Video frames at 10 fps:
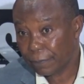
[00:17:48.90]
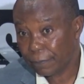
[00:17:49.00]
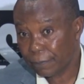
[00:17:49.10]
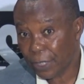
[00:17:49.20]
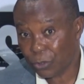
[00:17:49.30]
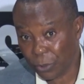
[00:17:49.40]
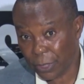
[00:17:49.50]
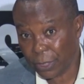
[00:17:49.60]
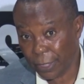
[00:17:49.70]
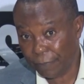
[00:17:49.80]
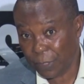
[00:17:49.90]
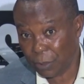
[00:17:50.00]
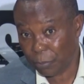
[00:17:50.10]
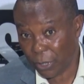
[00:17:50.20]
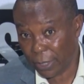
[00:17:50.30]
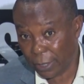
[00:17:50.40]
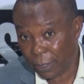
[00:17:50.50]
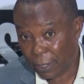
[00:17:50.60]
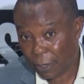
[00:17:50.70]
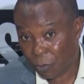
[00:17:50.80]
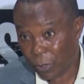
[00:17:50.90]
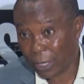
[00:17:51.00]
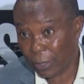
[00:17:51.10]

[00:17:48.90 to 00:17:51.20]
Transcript: The truth is, if this morning we